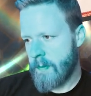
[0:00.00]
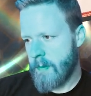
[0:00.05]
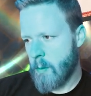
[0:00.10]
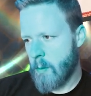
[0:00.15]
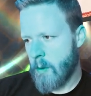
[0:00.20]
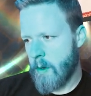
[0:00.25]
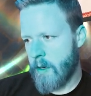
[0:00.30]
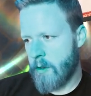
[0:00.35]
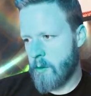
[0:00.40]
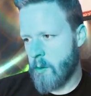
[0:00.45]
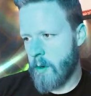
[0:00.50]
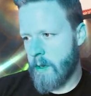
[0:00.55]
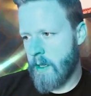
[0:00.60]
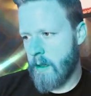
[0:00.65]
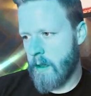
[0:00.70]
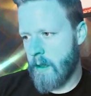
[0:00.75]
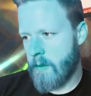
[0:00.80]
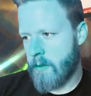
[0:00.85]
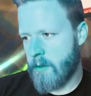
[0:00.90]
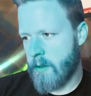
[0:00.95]
We're at 20
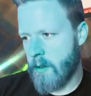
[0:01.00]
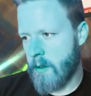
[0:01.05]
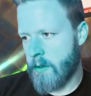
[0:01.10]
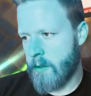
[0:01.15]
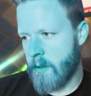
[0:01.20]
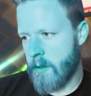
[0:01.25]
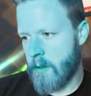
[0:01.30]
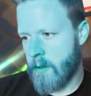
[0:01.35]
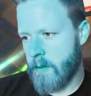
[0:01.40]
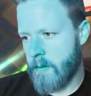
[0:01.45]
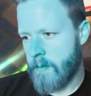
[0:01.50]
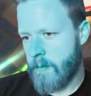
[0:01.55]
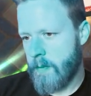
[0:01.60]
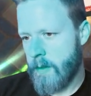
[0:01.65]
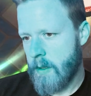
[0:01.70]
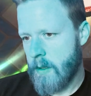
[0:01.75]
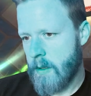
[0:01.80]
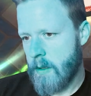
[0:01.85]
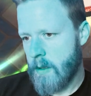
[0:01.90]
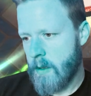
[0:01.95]
life still, so
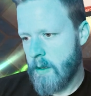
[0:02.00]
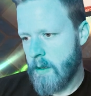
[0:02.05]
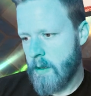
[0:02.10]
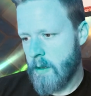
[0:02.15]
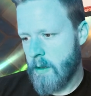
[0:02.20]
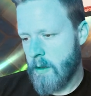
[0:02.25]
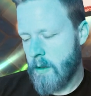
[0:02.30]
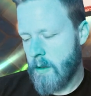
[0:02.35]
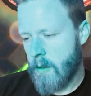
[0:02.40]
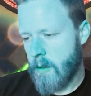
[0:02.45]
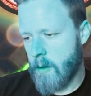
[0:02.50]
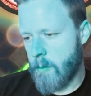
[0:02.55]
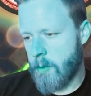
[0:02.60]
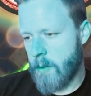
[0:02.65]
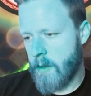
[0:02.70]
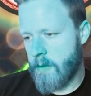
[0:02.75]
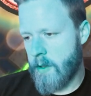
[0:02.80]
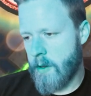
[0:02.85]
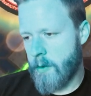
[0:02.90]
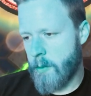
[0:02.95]

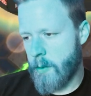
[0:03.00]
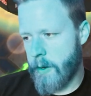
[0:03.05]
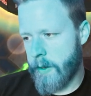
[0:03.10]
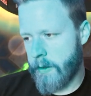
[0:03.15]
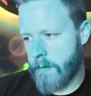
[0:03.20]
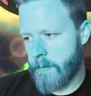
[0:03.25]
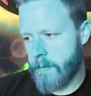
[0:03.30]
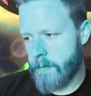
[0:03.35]
Oblivion Ring.